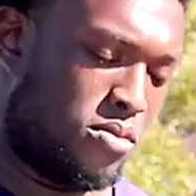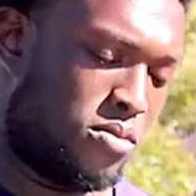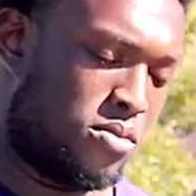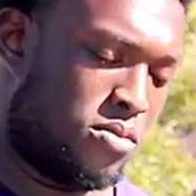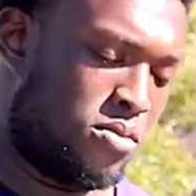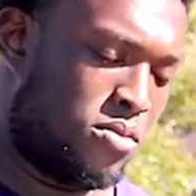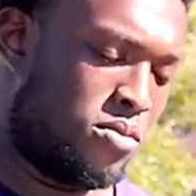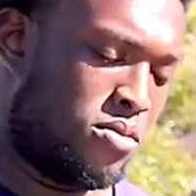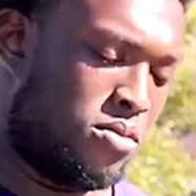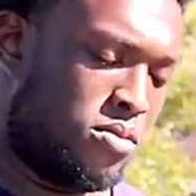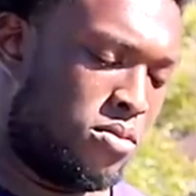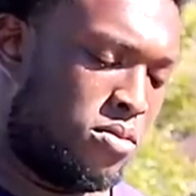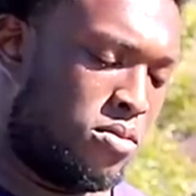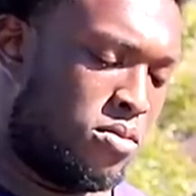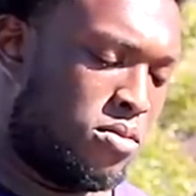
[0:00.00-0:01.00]

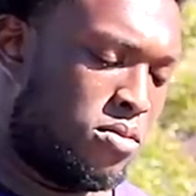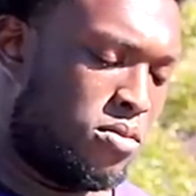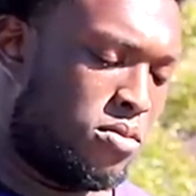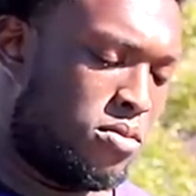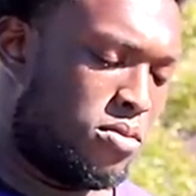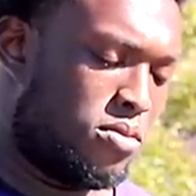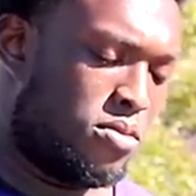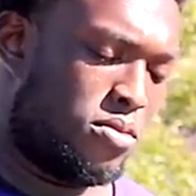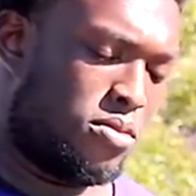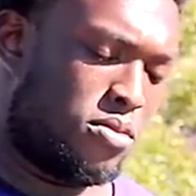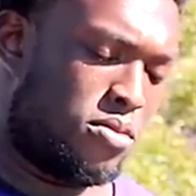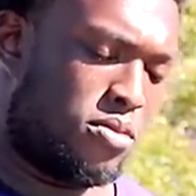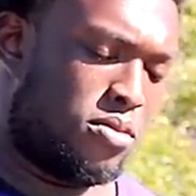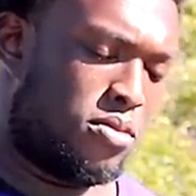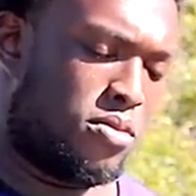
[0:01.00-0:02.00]

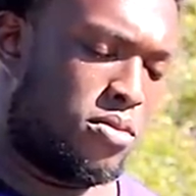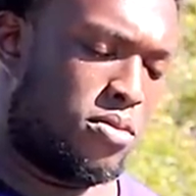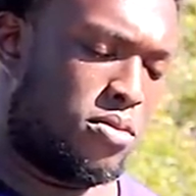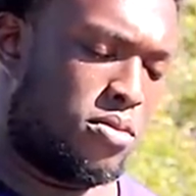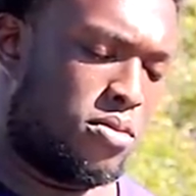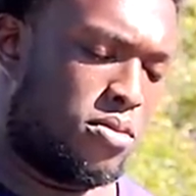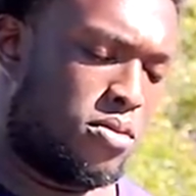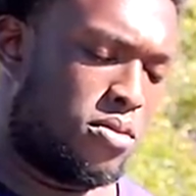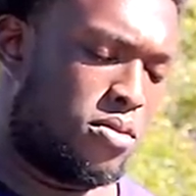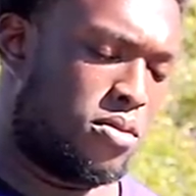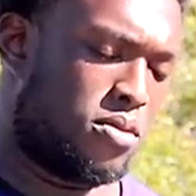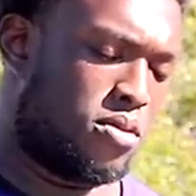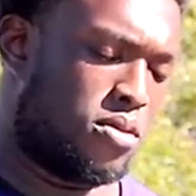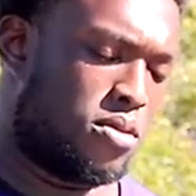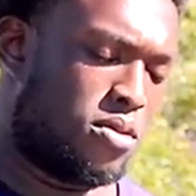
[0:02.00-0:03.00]

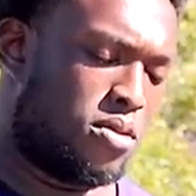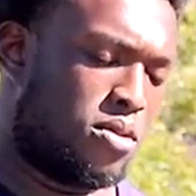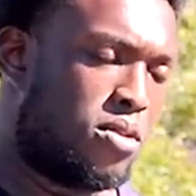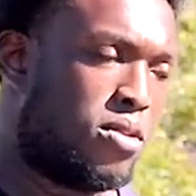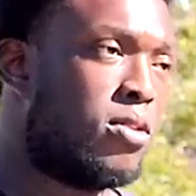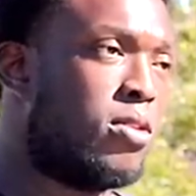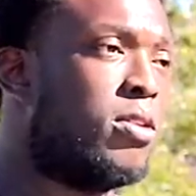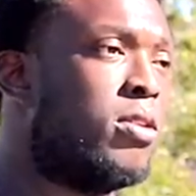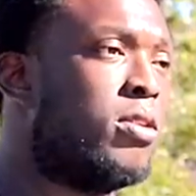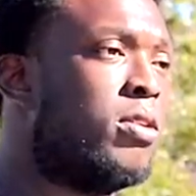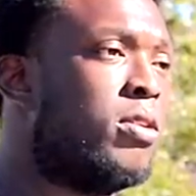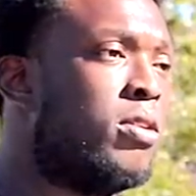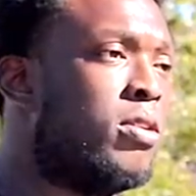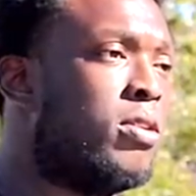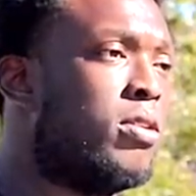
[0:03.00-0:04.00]

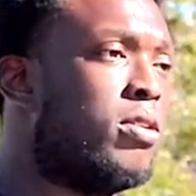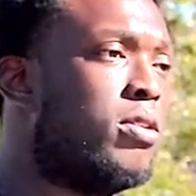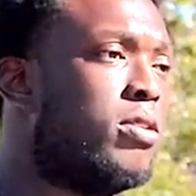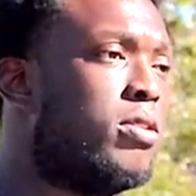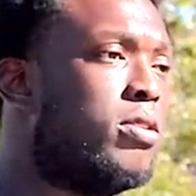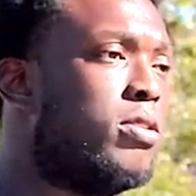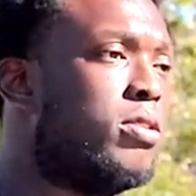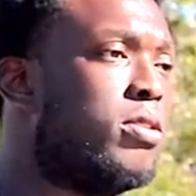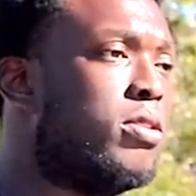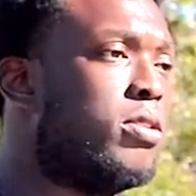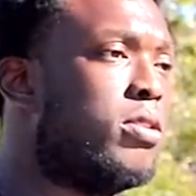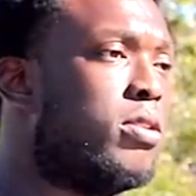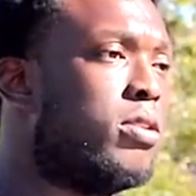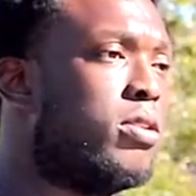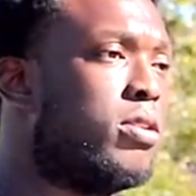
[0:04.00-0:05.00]

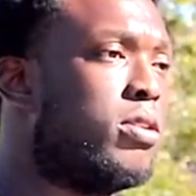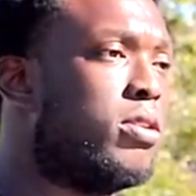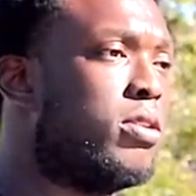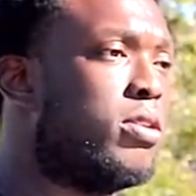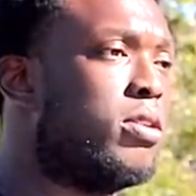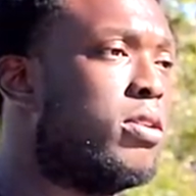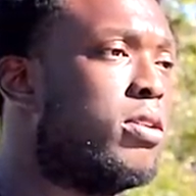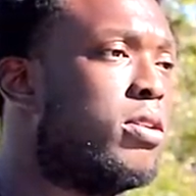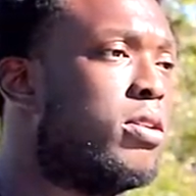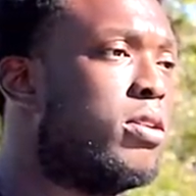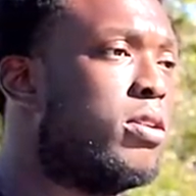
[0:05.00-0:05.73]
(silent)